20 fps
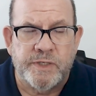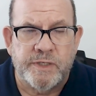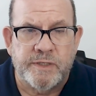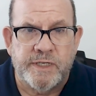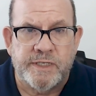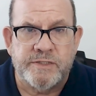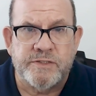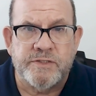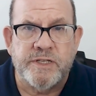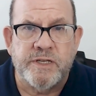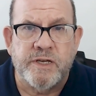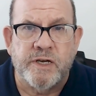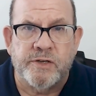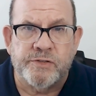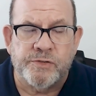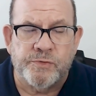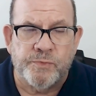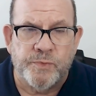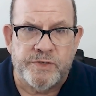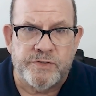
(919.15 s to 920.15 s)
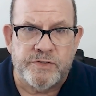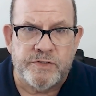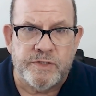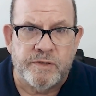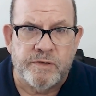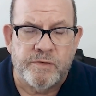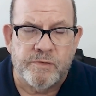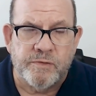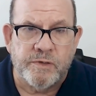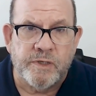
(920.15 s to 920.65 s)
And that's the other
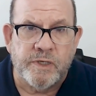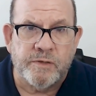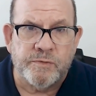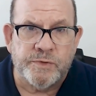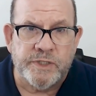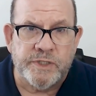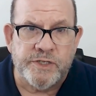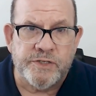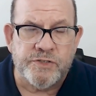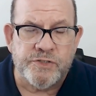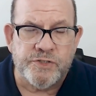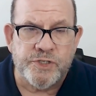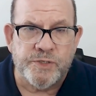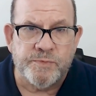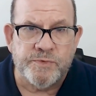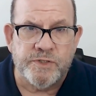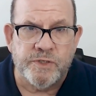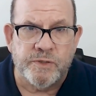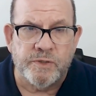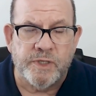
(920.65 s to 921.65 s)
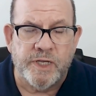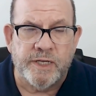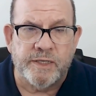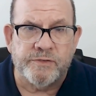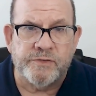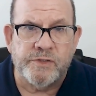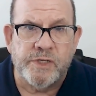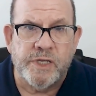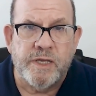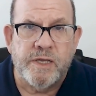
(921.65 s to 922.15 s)
reason uh, relationships don't
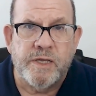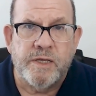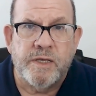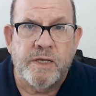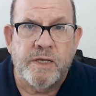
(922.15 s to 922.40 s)
last.